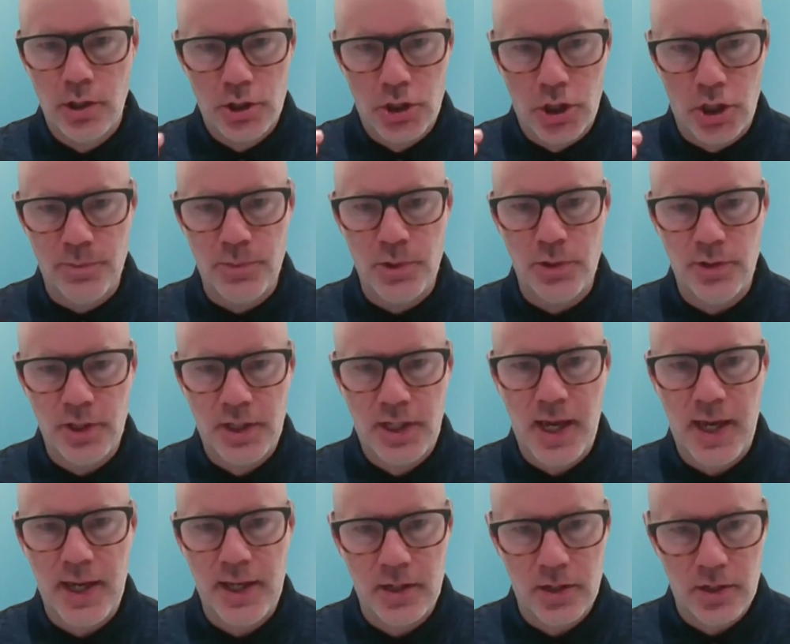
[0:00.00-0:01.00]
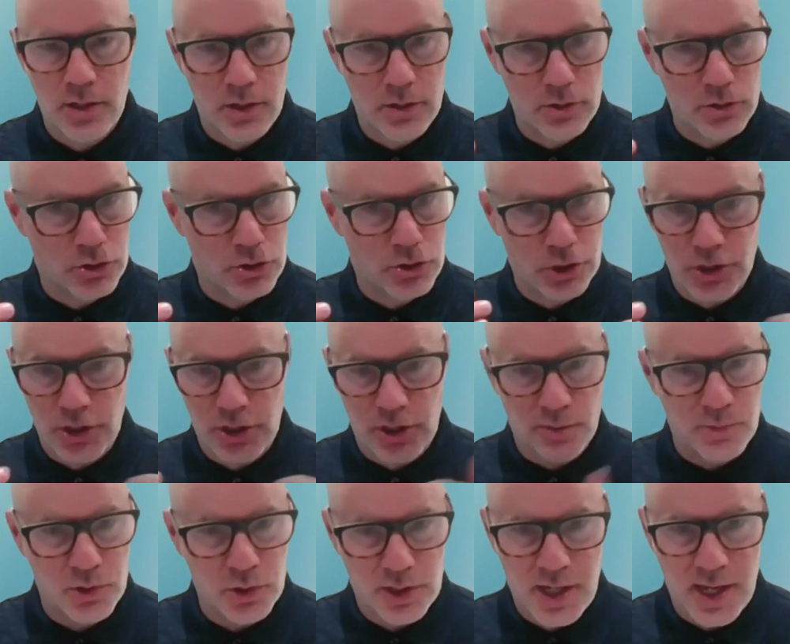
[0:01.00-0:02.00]
communicate? Does he
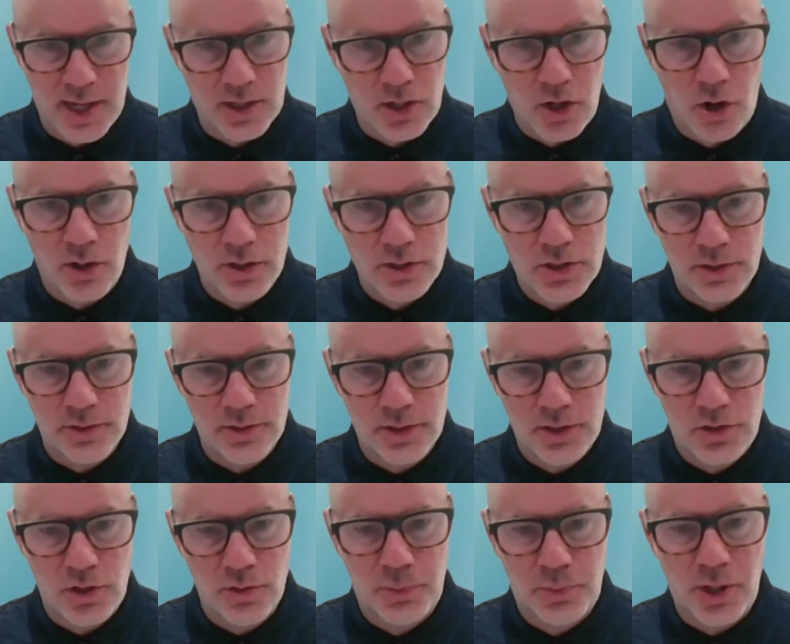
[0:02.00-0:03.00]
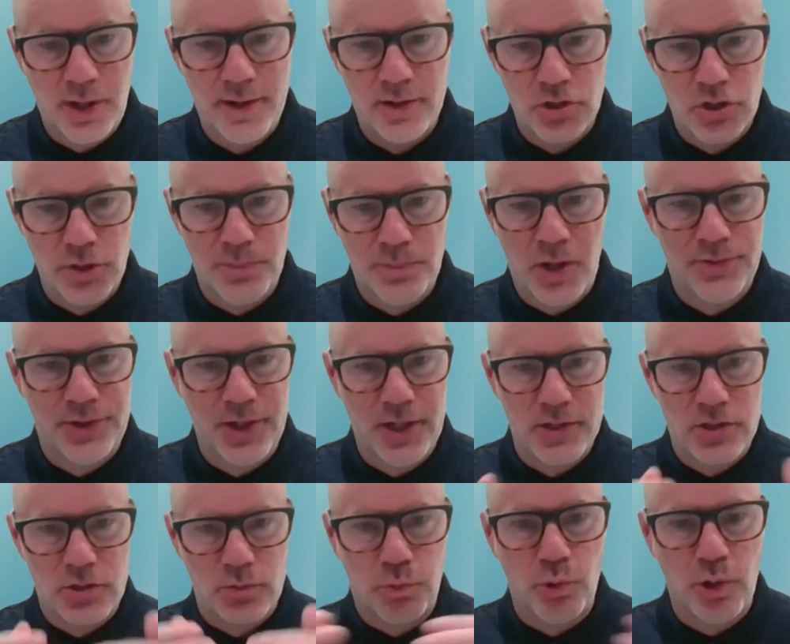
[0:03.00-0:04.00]
communicate constantly to players about
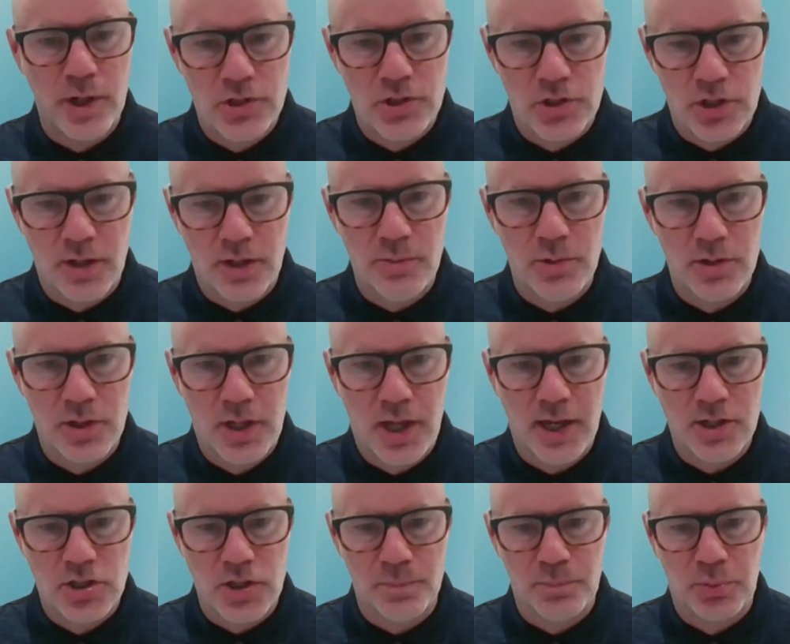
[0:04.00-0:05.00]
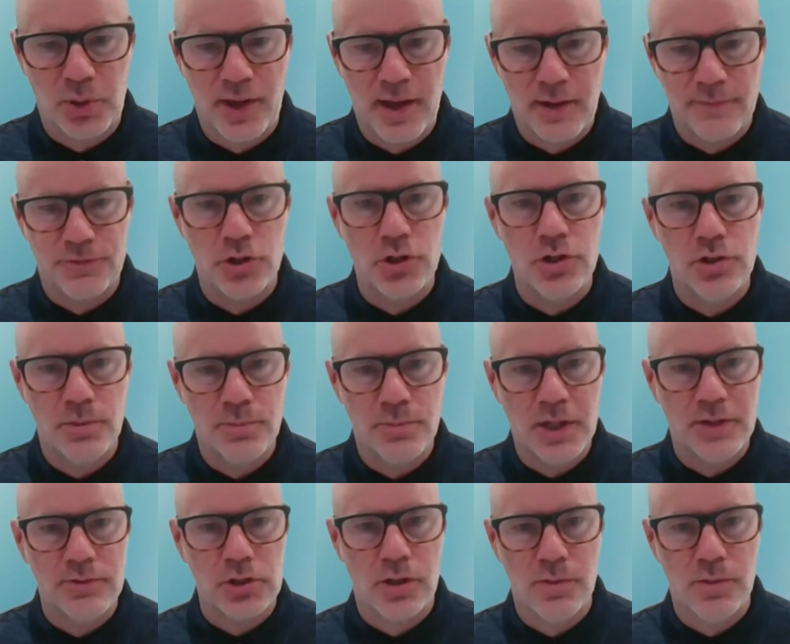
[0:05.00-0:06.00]
this? What is the communication plan for you to be
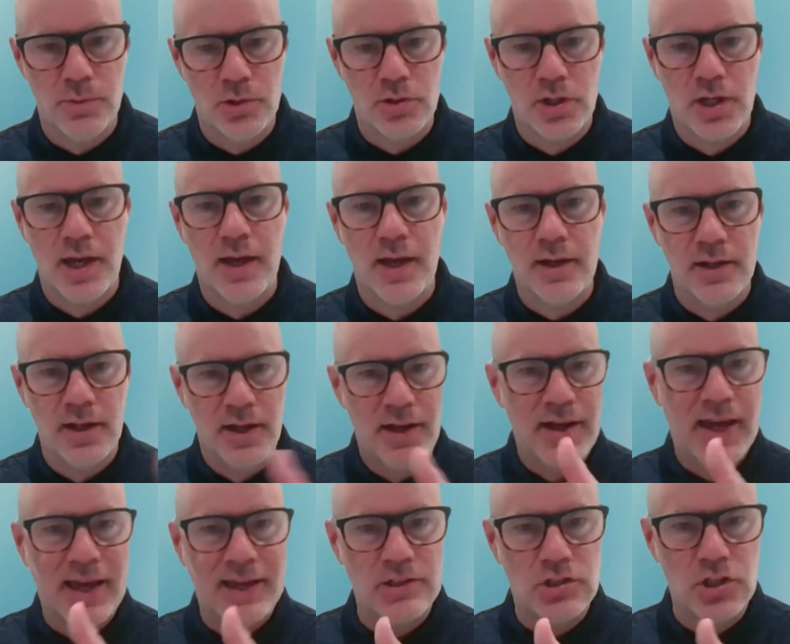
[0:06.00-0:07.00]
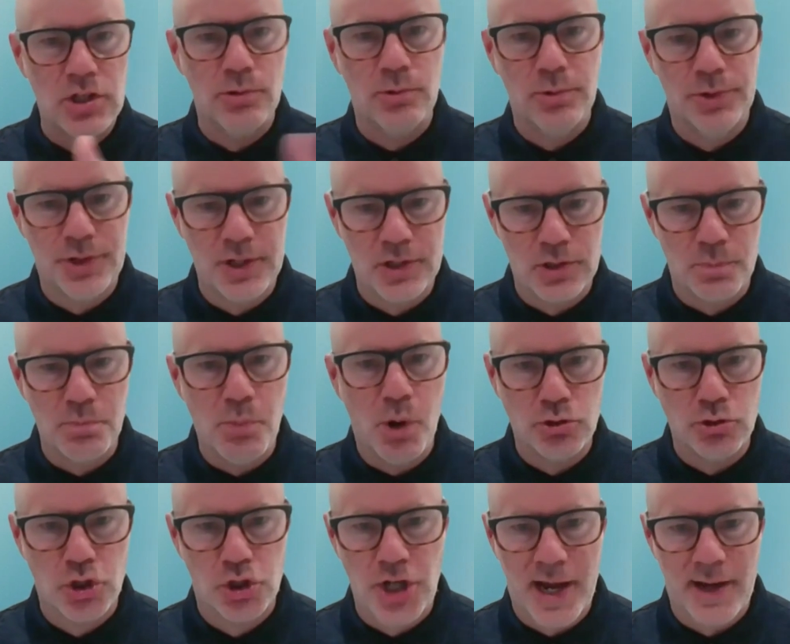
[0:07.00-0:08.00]
able to communicate and deal with this
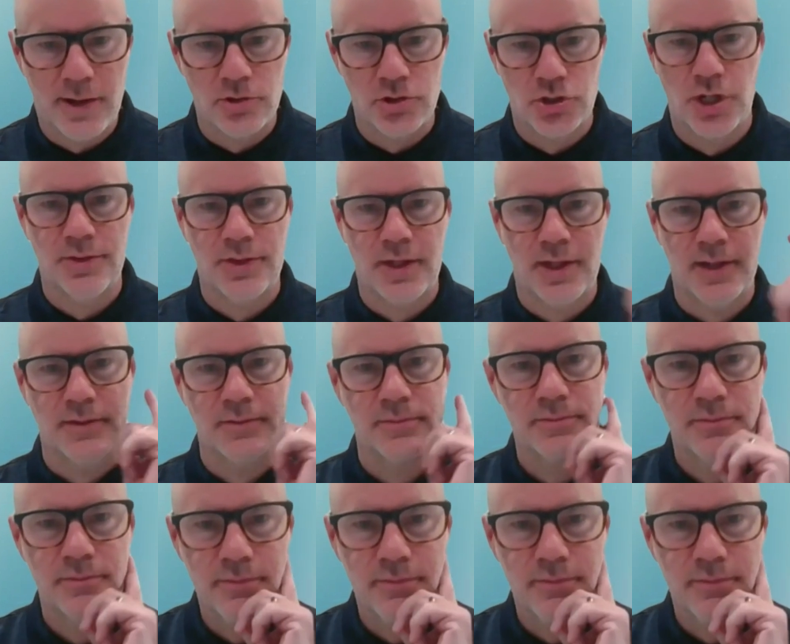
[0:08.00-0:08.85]
most challenging thing?